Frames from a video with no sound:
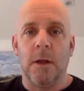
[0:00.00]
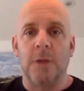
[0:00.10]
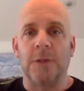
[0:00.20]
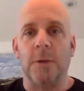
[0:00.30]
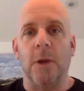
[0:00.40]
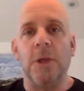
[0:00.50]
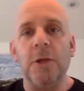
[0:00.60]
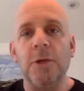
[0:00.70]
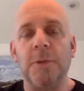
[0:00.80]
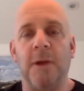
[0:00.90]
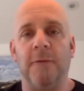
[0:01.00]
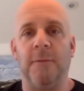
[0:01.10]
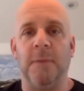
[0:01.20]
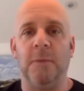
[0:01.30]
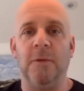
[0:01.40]
So, a huge part
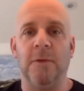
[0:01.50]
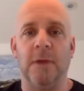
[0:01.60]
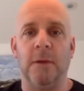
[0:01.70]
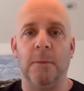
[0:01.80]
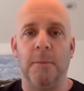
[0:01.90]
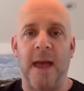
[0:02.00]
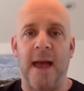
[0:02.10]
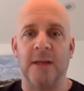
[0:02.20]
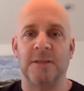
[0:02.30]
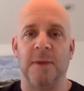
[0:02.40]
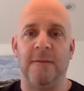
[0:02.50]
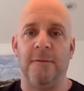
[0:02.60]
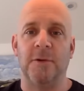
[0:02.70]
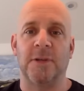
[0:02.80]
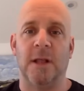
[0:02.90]
for me moving past my
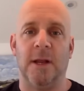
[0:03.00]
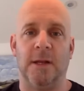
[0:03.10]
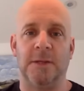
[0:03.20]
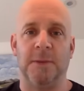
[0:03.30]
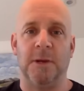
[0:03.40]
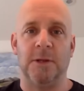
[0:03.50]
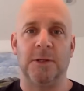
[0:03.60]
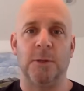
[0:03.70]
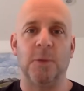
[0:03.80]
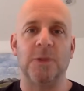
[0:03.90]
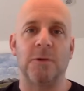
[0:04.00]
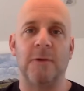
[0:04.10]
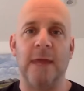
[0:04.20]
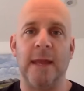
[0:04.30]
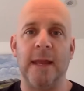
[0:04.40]
first client experience was
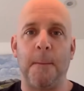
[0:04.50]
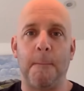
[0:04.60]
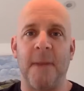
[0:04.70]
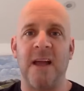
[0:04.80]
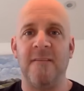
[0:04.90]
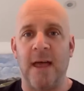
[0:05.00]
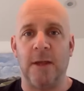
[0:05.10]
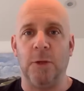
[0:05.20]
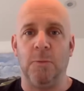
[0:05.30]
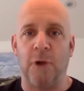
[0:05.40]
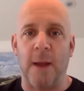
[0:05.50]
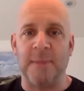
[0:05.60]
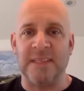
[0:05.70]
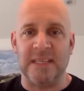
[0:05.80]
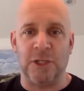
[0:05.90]
creating my value
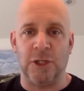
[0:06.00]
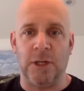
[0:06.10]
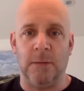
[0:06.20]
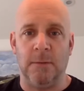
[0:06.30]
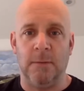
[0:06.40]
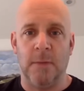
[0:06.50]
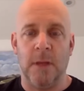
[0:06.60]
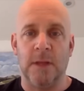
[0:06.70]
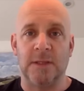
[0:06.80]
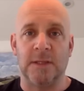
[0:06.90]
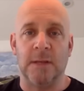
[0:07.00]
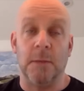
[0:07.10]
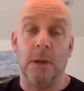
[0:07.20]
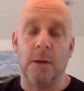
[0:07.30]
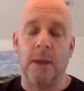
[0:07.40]
proposition.
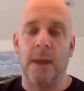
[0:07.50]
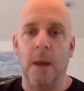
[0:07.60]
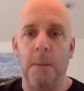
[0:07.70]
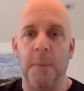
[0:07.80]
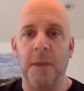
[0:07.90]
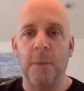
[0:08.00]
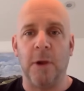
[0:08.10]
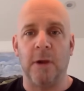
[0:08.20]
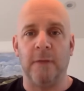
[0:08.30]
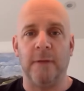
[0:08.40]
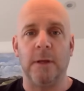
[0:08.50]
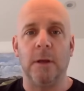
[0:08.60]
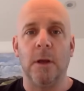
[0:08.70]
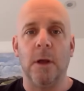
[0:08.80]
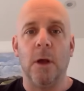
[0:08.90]
Some, okay, a big part of it
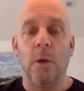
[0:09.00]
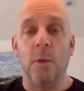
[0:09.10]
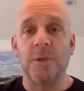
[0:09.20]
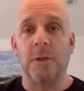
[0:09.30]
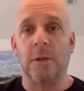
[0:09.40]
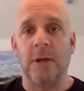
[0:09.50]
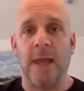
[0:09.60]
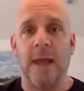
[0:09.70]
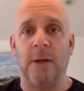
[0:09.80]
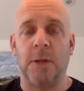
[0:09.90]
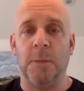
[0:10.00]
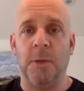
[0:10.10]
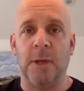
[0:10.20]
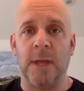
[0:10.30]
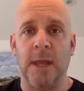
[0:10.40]
was learning to
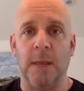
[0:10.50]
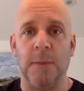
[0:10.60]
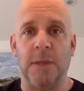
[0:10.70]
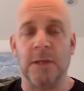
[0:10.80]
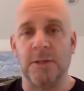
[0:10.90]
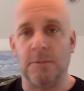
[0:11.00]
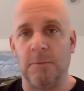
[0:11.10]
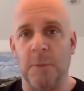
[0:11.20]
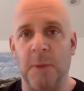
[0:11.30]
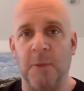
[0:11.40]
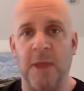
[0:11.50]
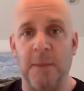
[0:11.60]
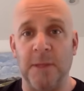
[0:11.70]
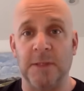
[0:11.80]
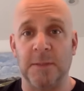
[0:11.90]
communicate because remember
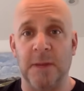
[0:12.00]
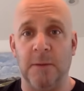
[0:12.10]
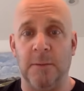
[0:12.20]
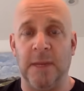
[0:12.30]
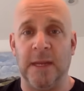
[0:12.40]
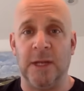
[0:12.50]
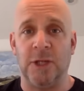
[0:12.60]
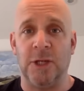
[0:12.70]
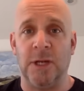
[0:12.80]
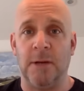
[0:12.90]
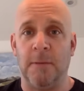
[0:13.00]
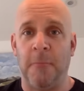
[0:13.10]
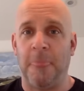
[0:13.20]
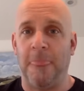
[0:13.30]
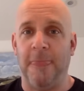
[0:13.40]
that piece about being an engineer?
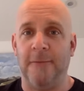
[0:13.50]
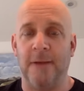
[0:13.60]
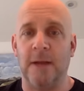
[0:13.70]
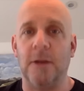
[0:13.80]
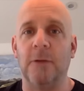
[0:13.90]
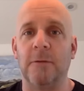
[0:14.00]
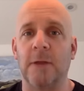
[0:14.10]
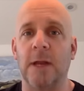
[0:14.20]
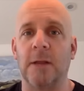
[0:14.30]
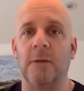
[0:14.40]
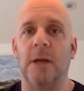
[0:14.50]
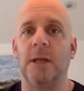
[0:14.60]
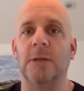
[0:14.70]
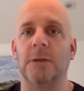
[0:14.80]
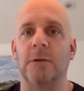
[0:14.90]
They're not known for getting their
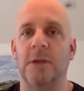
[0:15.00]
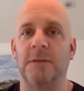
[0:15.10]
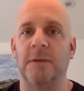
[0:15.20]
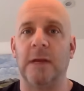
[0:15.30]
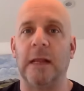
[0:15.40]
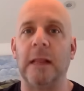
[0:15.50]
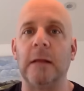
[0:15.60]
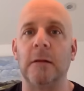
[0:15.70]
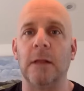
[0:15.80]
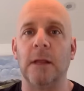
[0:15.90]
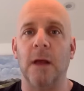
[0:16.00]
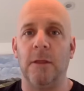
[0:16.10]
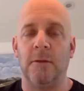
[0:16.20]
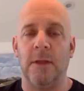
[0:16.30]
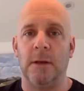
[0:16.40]
ideas across very clearly,
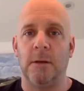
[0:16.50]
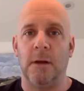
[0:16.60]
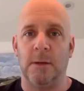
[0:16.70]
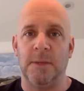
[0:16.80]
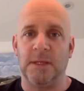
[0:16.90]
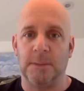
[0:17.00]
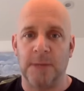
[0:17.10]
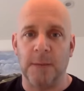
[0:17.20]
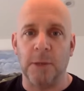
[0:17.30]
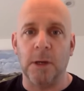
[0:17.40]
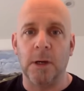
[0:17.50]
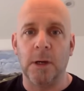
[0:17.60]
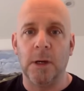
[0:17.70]
other than on a piece of paper.